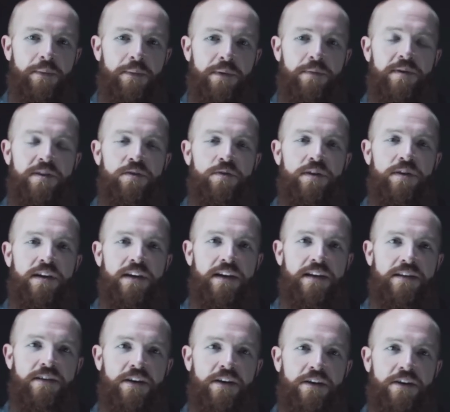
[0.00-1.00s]
I'm going to be doing
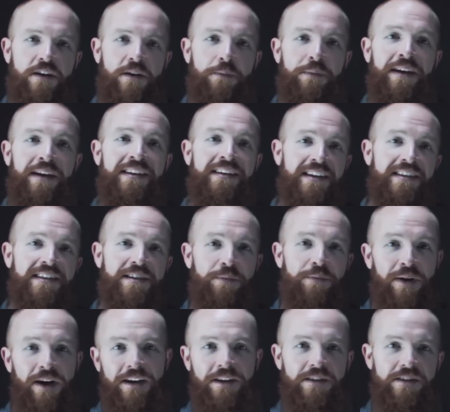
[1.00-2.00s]
a talk on Pentest
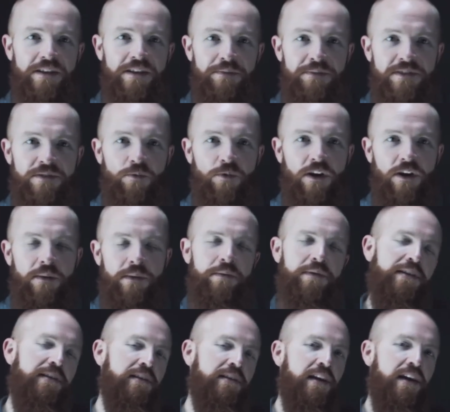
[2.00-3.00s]
Apocalypse, where I'm going
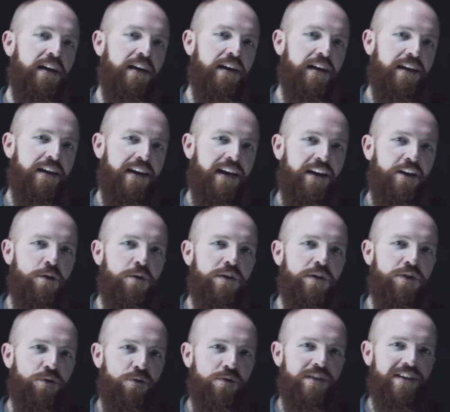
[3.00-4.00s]
to be kind of
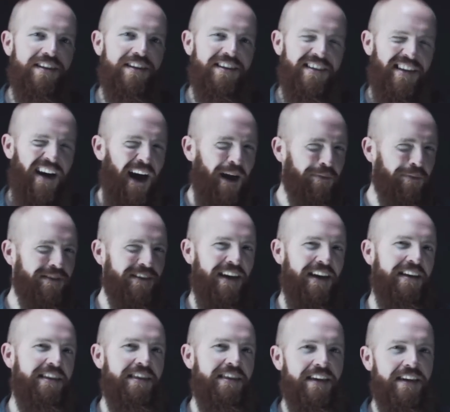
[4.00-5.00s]
going through the top
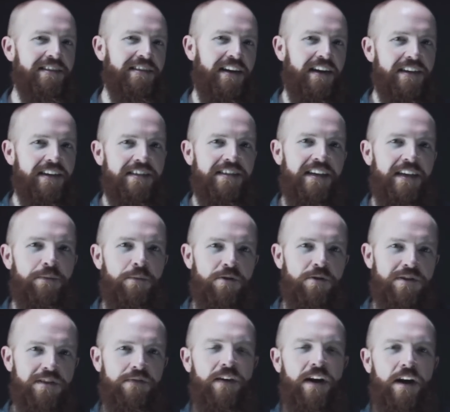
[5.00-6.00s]
10 things that I see in
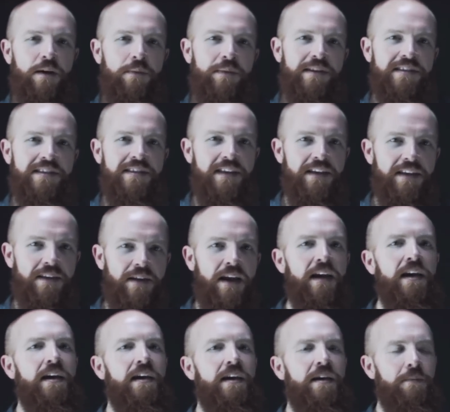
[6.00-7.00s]
most environments that
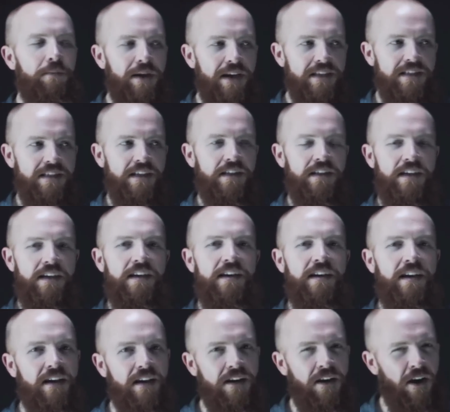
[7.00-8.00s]
basically
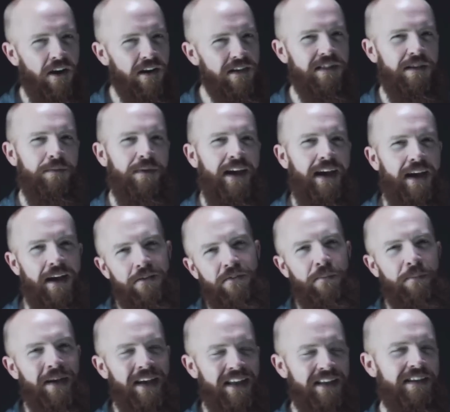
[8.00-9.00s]
cause them to have
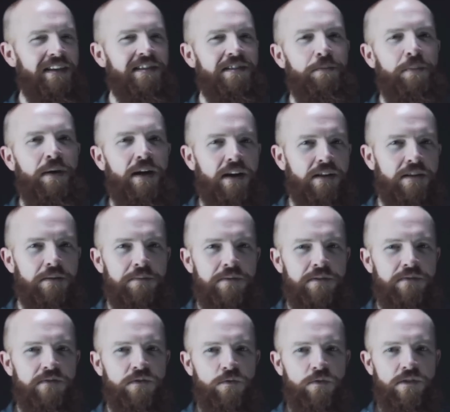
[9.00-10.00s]
a pentest apocalypse
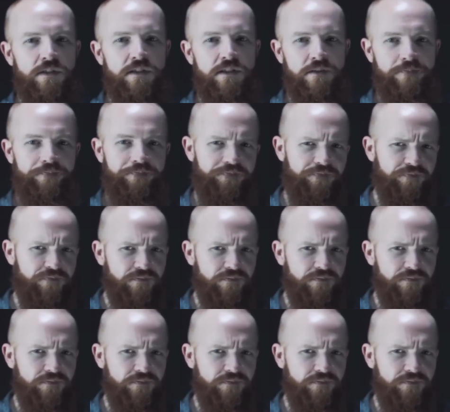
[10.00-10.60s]
of sorts.